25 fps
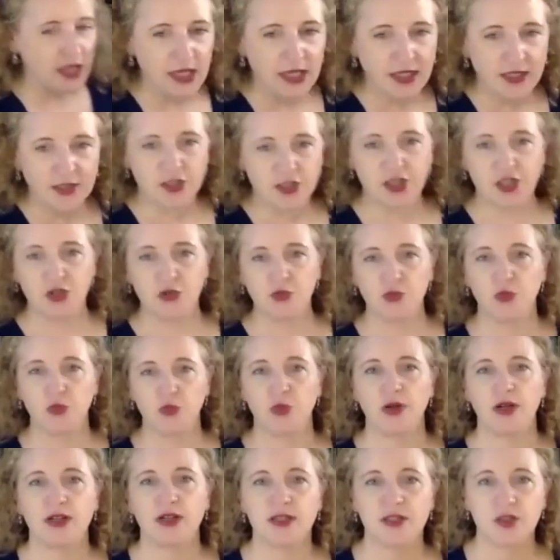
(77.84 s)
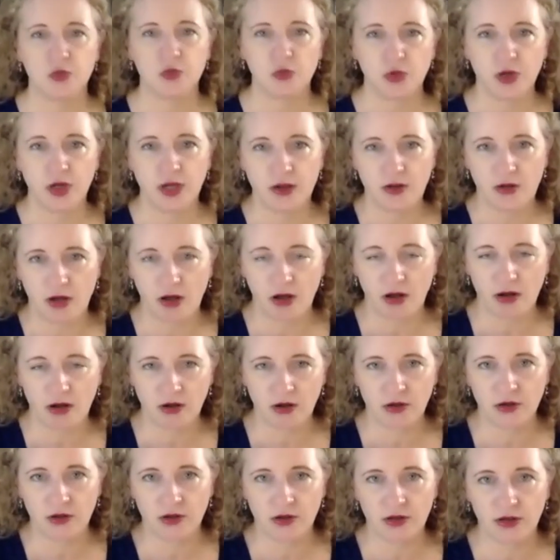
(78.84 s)
She was working on
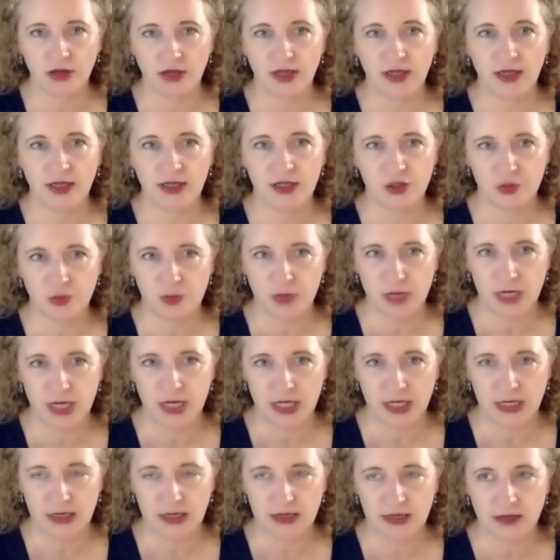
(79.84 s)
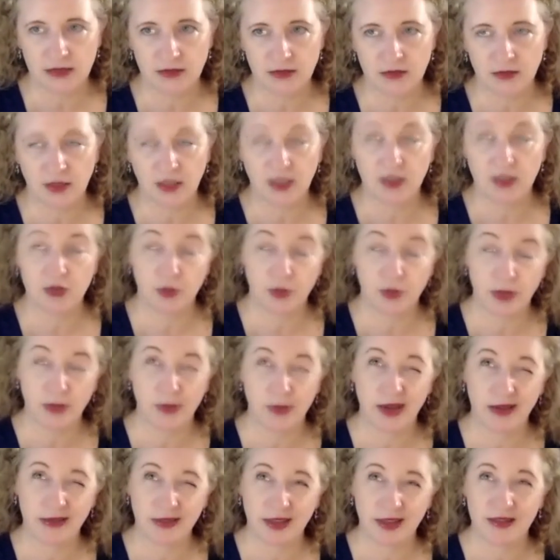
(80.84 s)
her intermediate
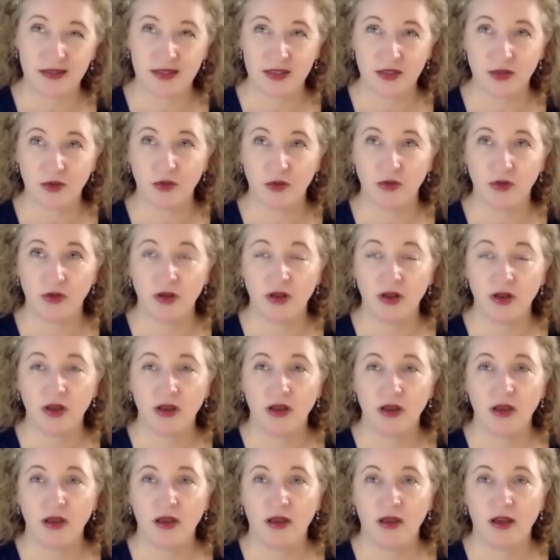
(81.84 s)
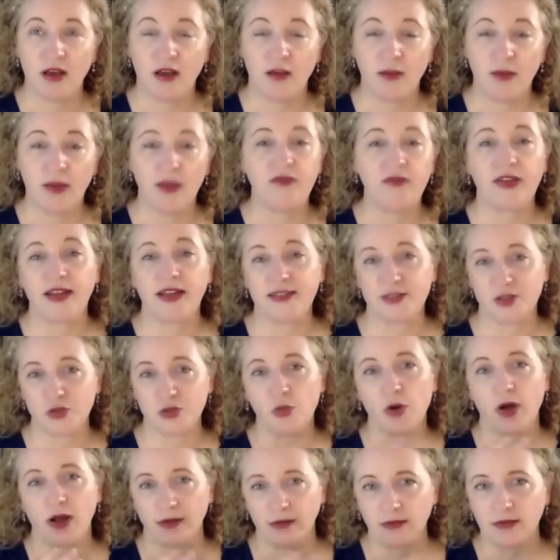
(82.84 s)
back then, so advanced
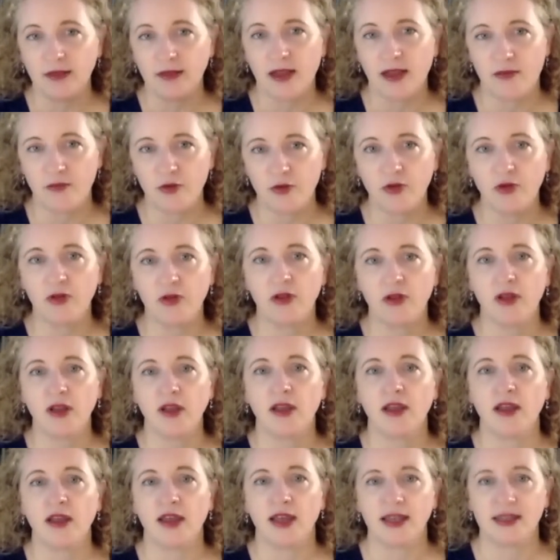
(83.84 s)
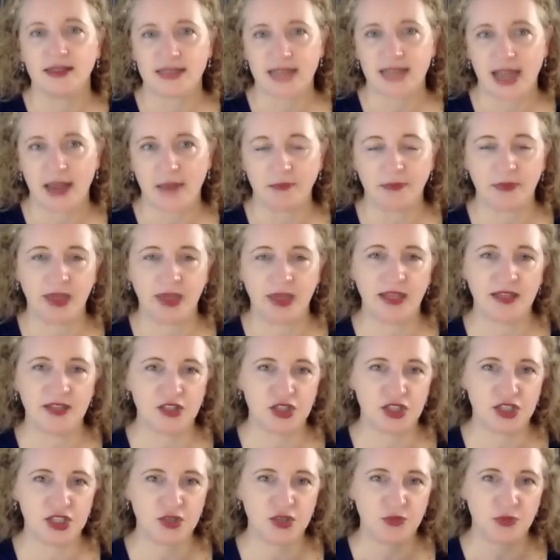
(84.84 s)
one level exam. And
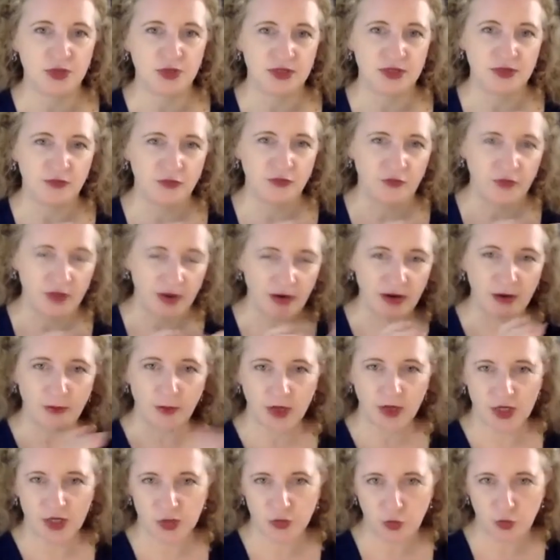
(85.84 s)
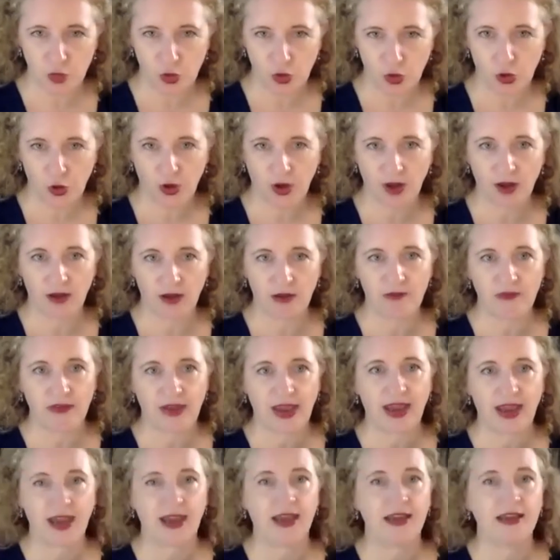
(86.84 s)
she was very much more of
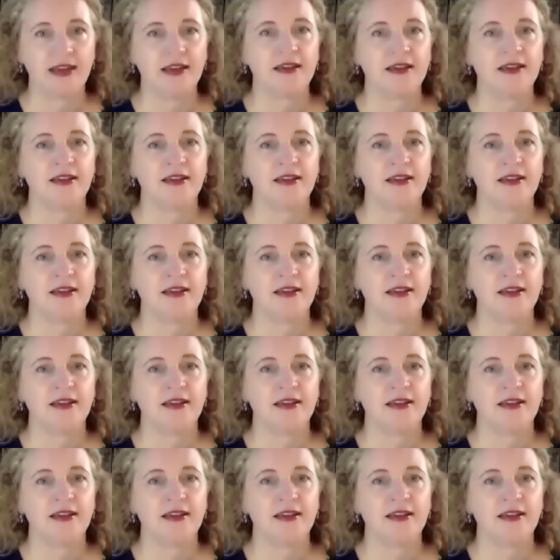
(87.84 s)
a,